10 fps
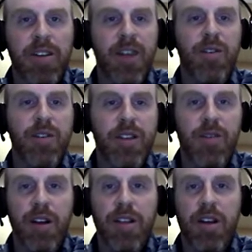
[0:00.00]

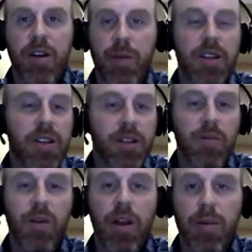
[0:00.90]
nanoluciferase here because it's
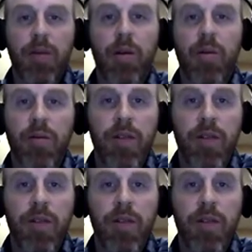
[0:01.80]
really performed